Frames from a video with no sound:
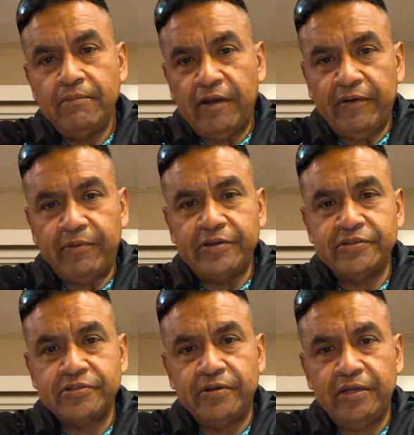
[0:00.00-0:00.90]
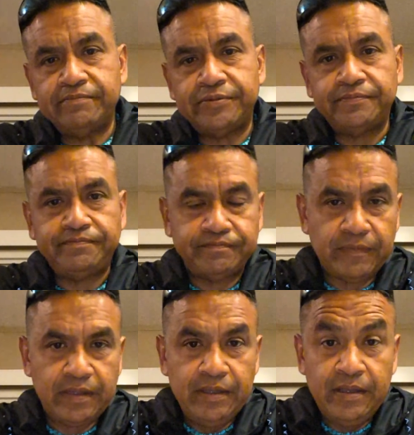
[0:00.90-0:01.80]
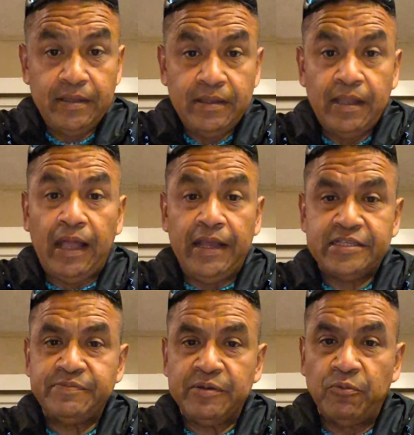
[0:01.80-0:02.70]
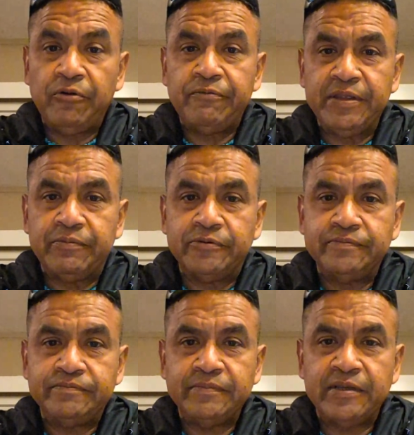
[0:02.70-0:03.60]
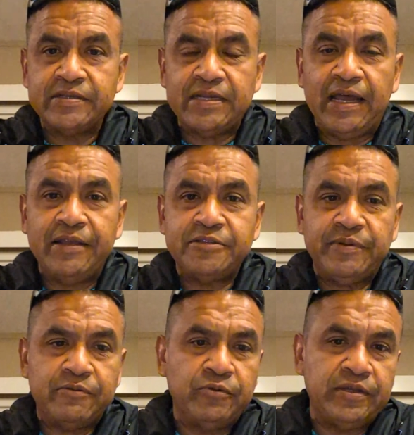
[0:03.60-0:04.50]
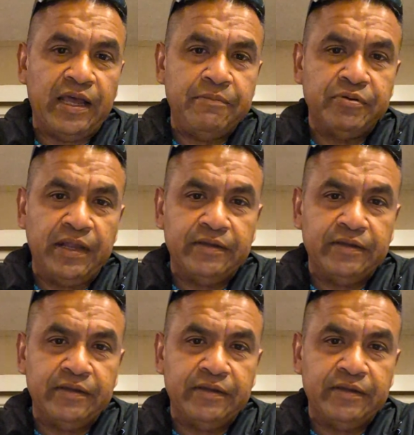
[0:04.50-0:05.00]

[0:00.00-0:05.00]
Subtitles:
My vibration's going up. I expect more of people because I expect what I put